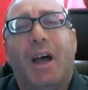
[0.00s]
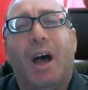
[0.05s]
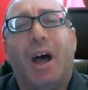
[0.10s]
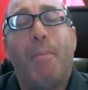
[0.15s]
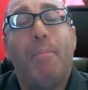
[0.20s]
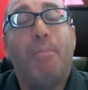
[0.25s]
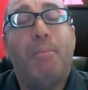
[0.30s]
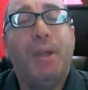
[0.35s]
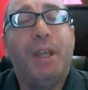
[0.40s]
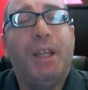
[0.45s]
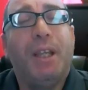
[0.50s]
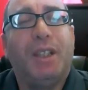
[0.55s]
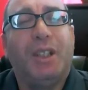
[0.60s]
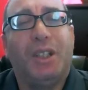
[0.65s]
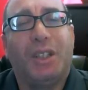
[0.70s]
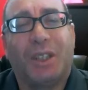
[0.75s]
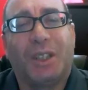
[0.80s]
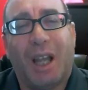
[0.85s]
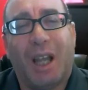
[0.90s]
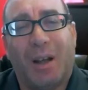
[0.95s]
a big
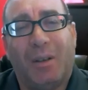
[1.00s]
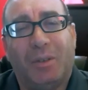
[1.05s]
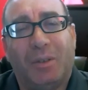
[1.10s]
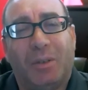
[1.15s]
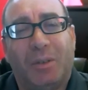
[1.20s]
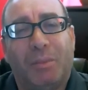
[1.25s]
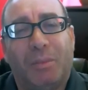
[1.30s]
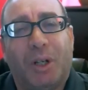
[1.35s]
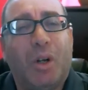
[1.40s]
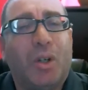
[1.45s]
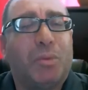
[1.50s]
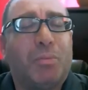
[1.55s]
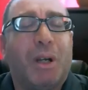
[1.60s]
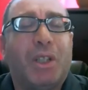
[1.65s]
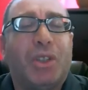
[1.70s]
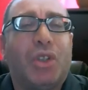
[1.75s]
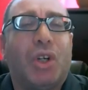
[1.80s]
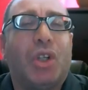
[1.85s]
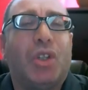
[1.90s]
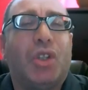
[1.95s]
discount because
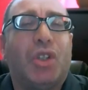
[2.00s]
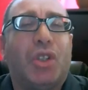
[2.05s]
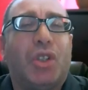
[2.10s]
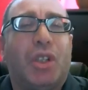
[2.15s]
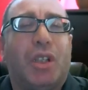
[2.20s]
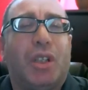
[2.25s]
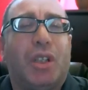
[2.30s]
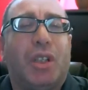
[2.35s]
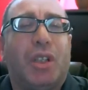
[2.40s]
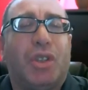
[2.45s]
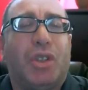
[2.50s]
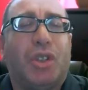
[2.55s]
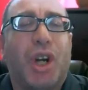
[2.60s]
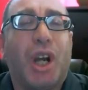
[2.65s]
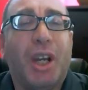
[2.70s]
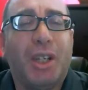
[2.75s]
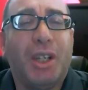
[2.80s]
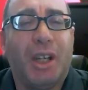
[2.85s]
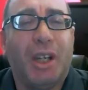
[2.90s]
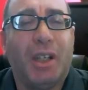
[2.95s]
my strategy
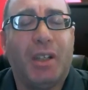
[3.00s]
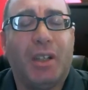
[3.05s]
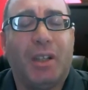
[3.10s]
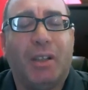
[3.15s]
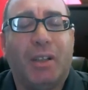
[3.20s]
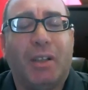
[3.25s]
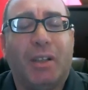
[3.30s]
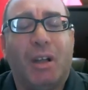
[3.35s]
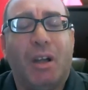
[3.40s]
training